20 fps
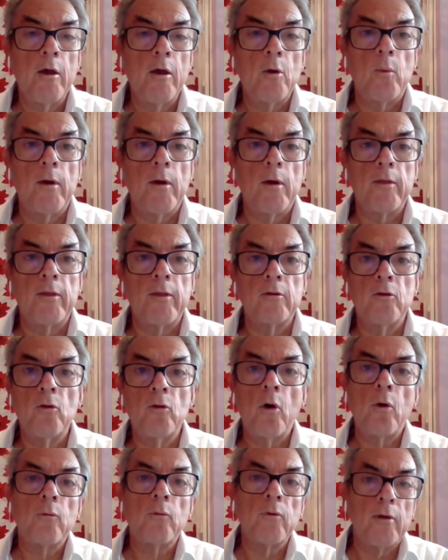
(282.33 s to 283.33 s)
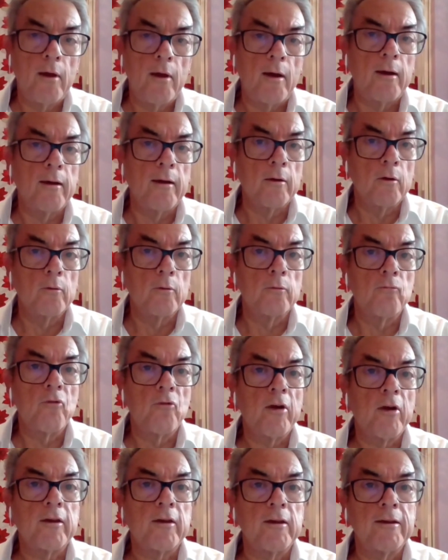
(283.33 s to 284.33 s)
where they're not relying on
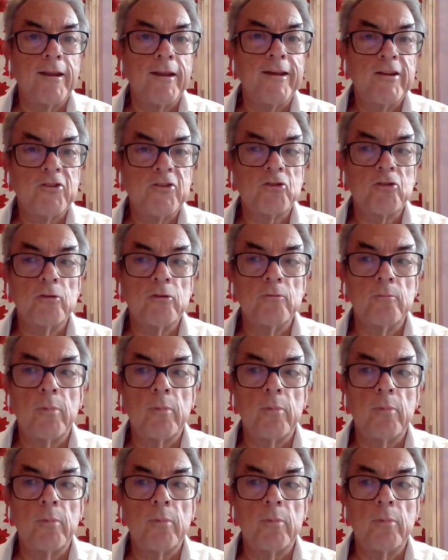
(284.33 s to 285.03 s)
regulation,